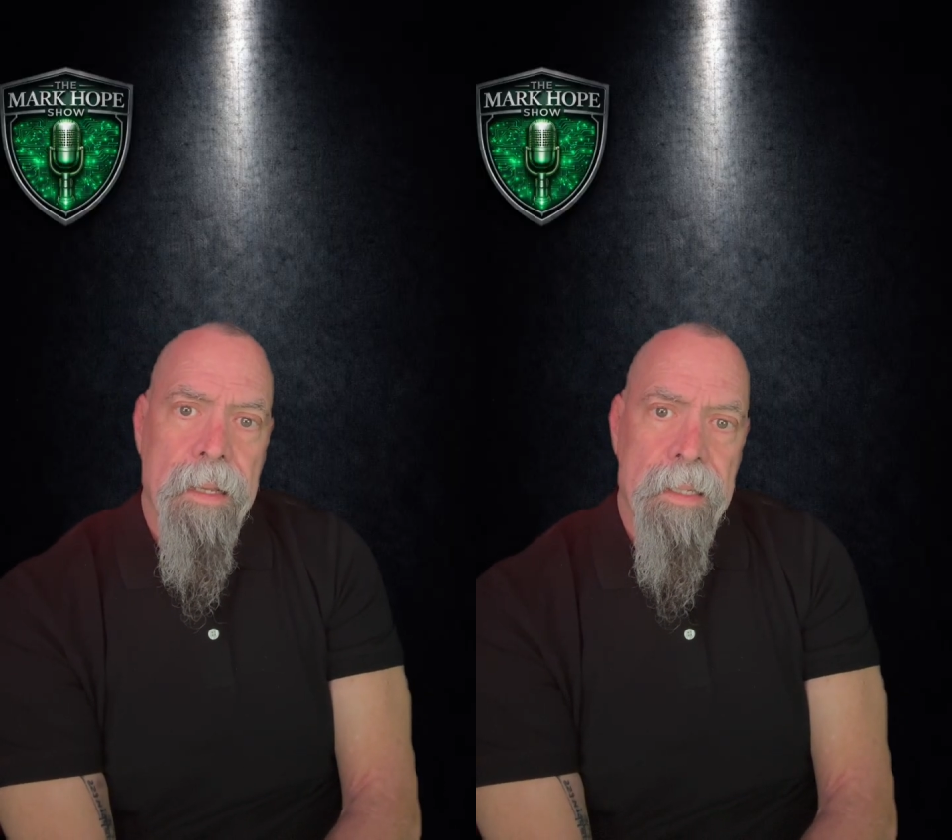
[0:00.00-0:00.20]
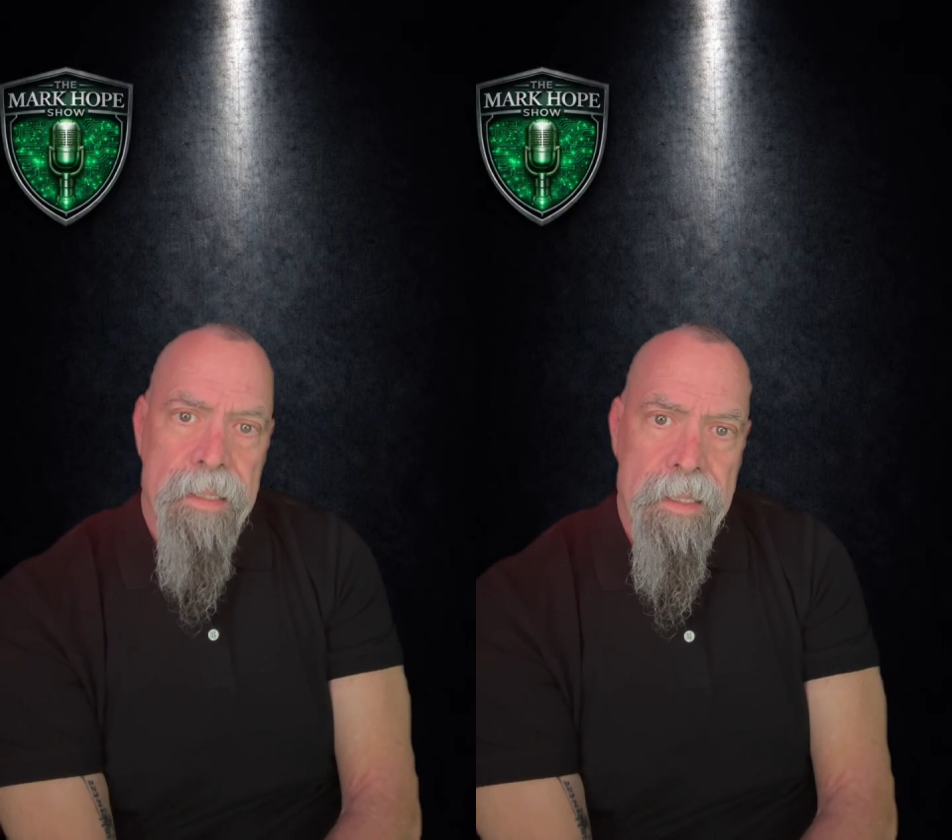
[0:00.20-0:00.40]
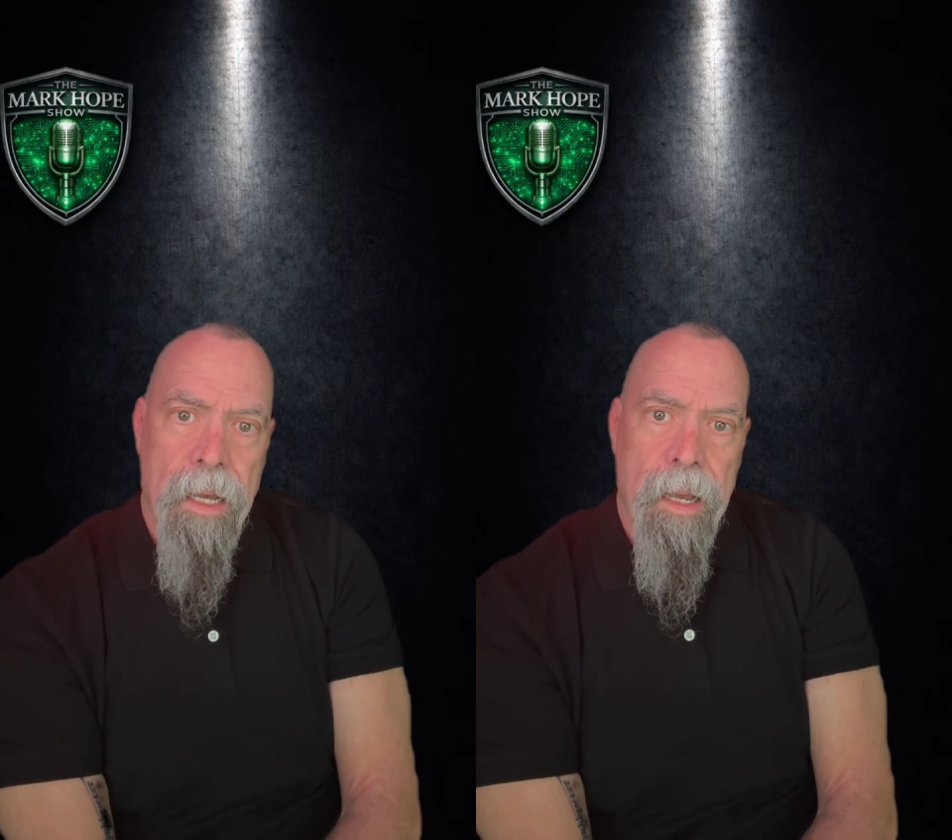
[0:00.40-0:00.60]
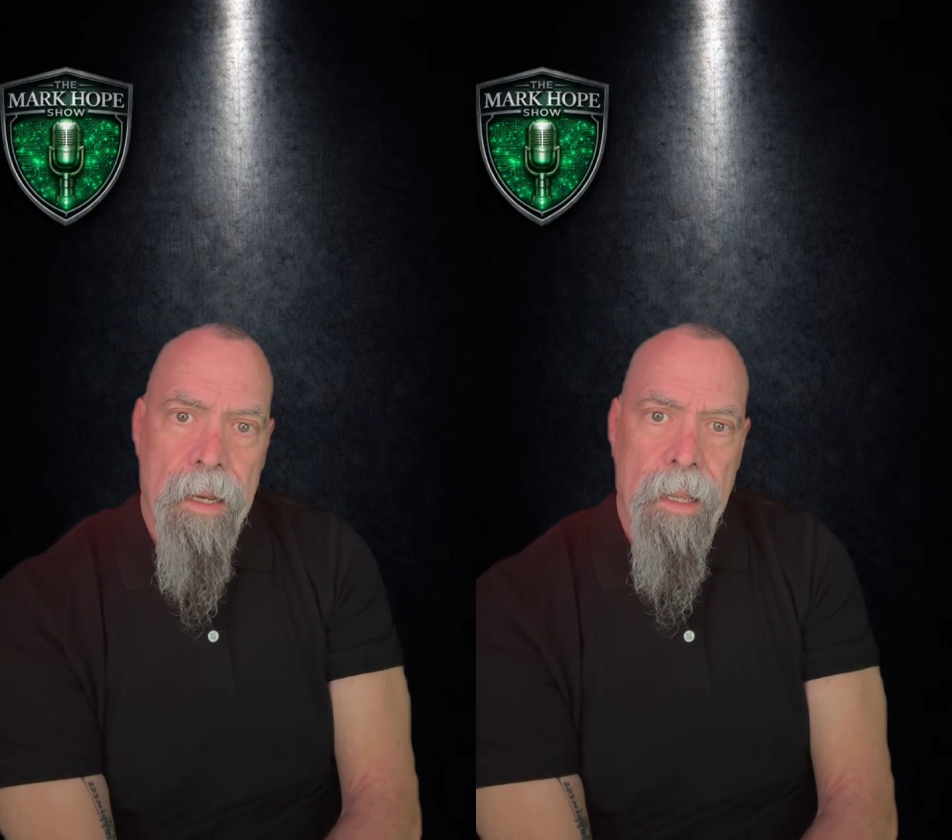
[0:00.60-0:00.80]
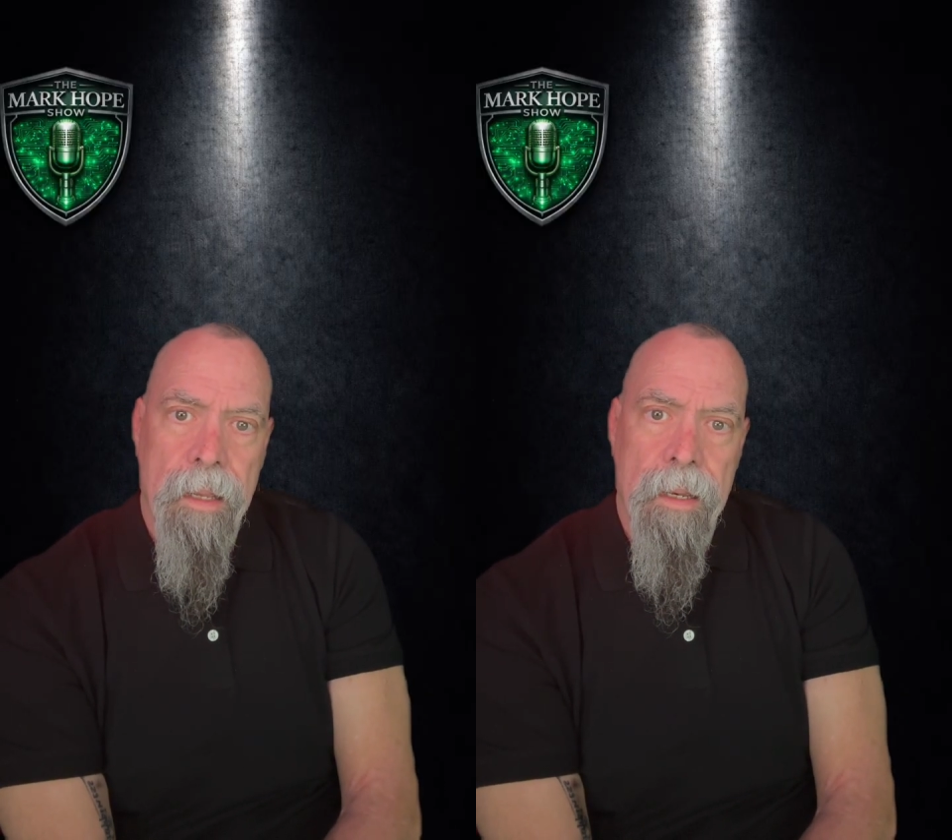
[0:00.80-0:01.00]

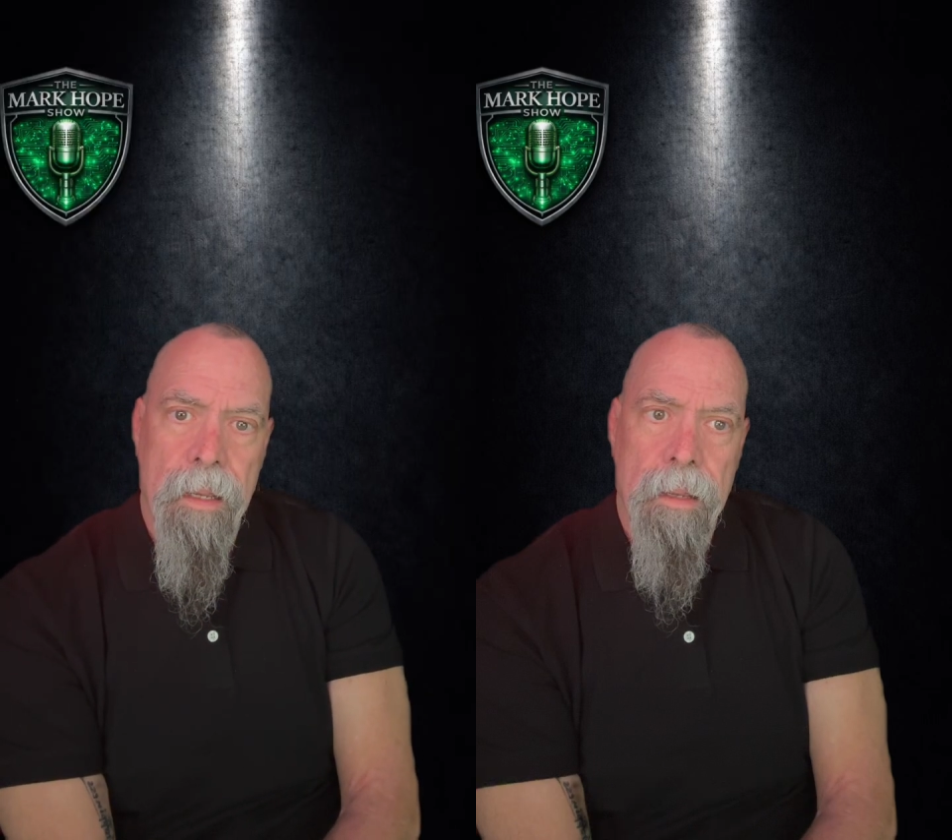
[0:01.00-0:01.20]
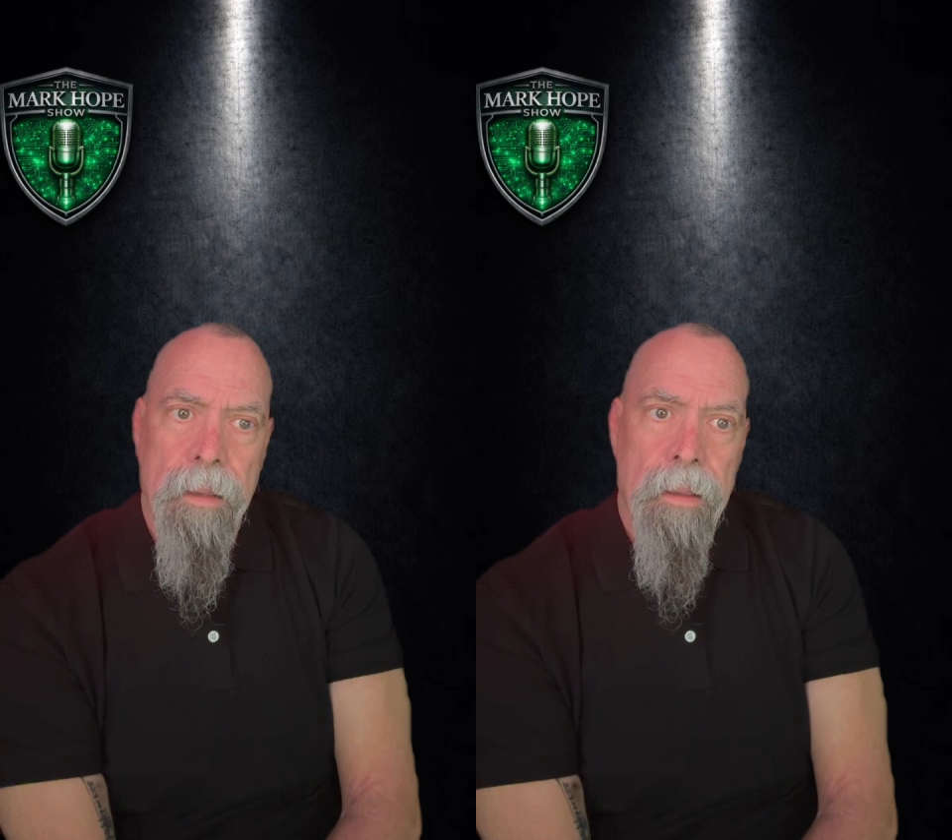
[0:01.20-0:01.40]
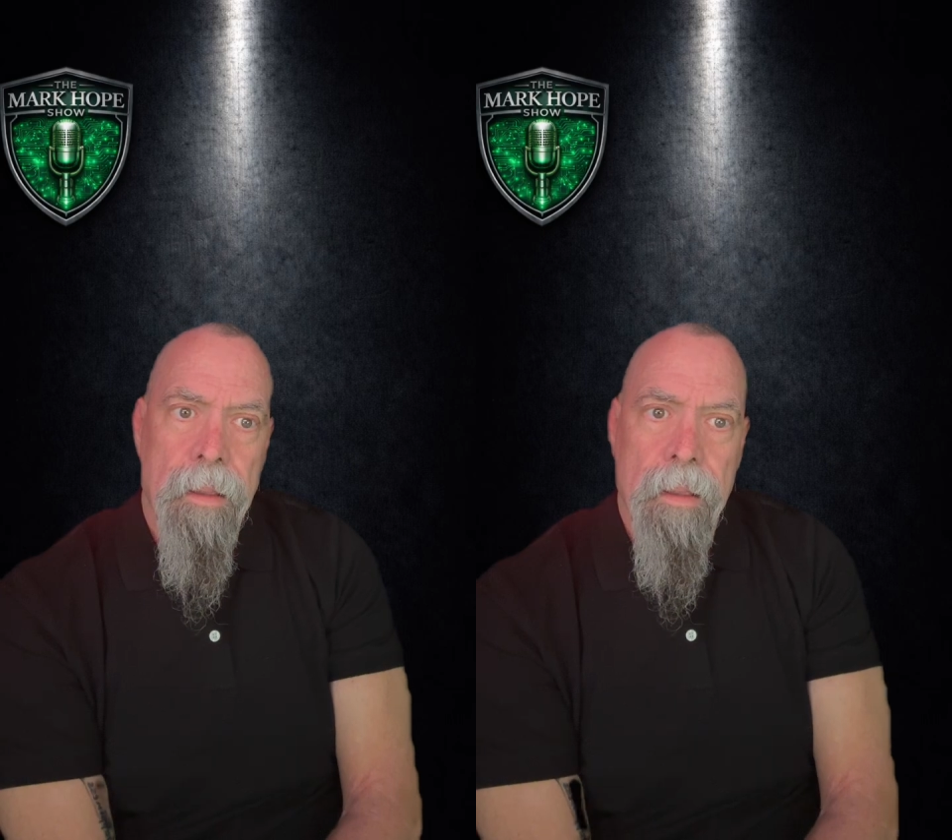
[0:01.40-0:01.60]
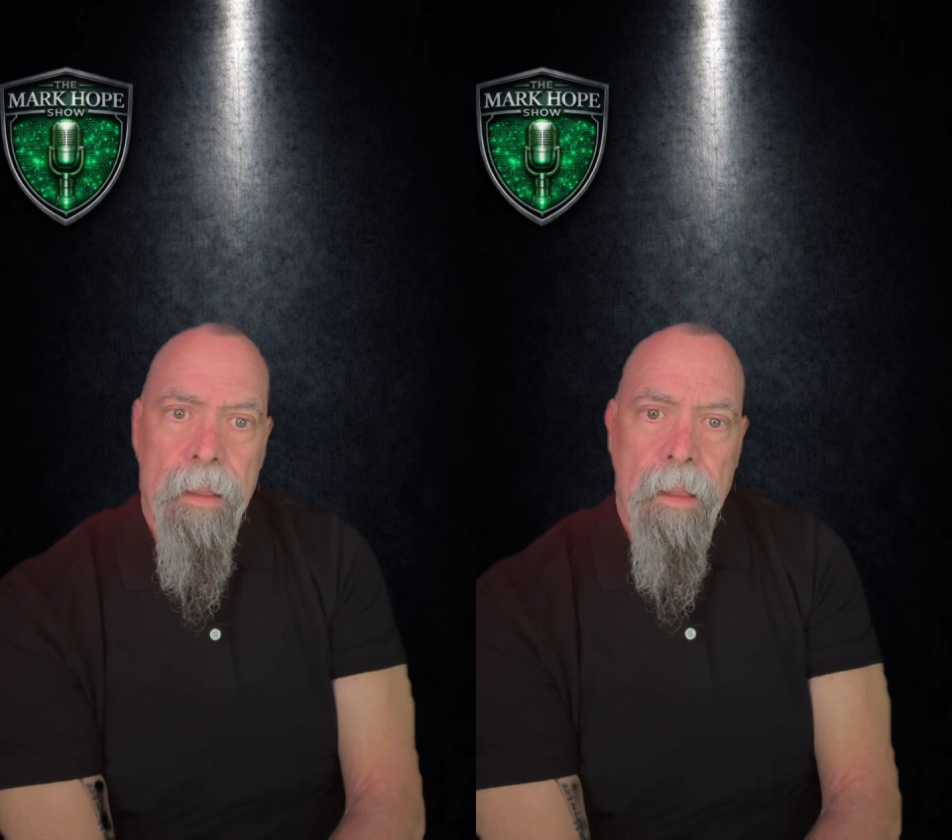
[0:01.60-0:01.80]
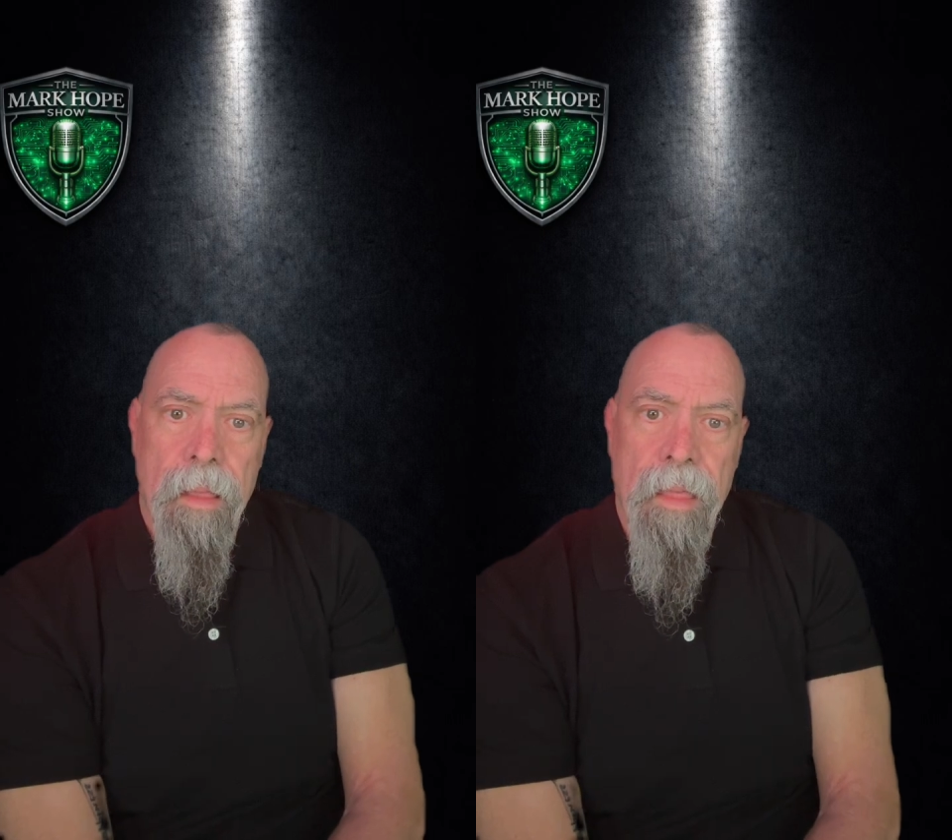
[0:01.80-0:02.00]
decided
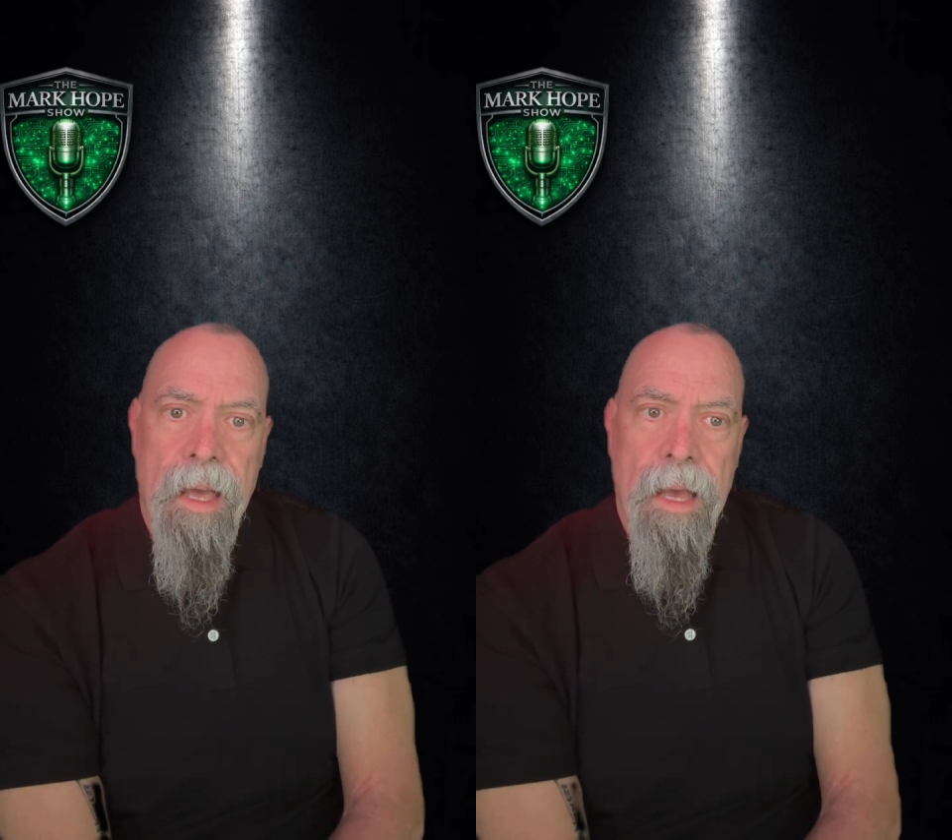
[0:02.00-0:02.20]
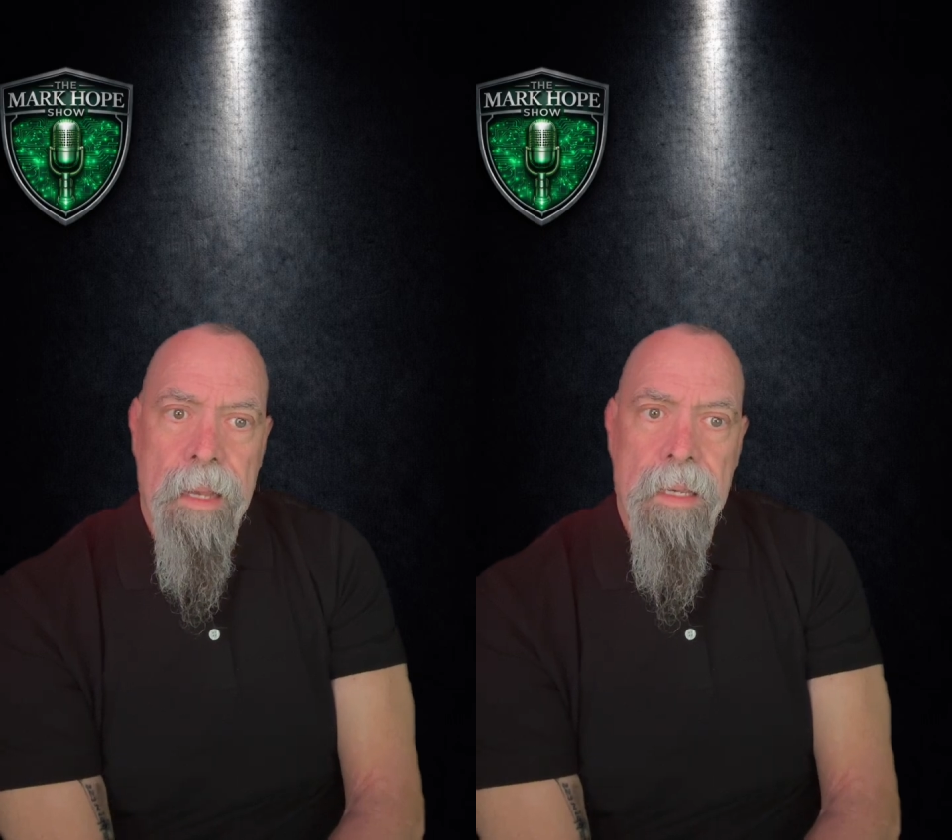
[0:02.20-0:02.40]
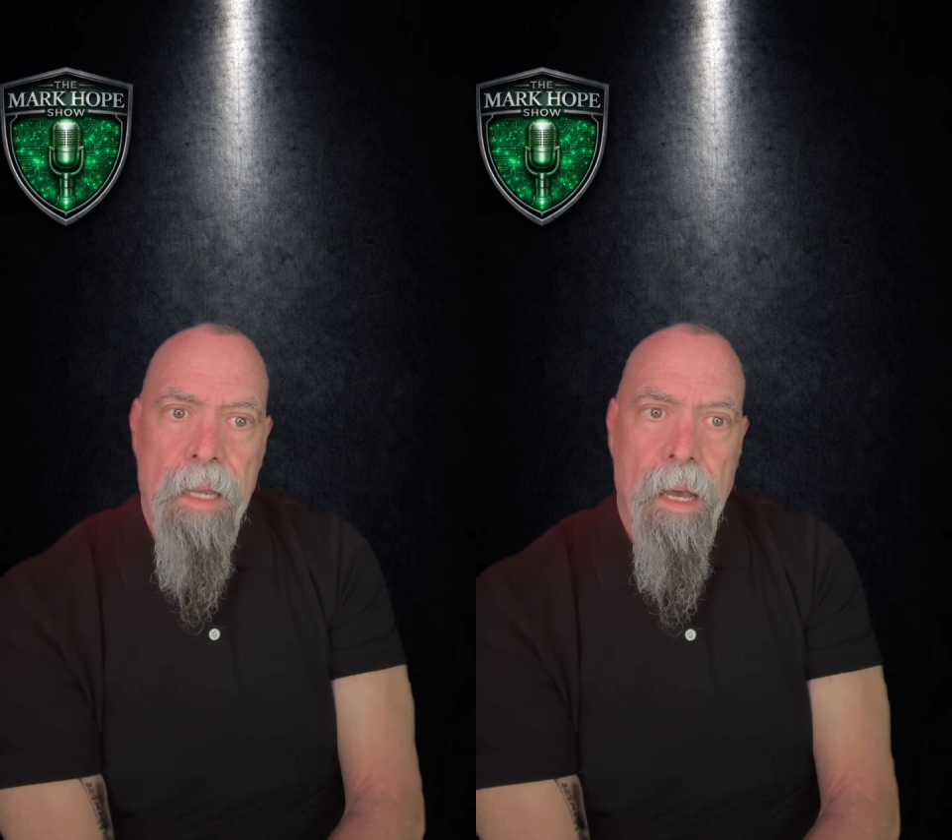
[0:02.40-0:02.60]
that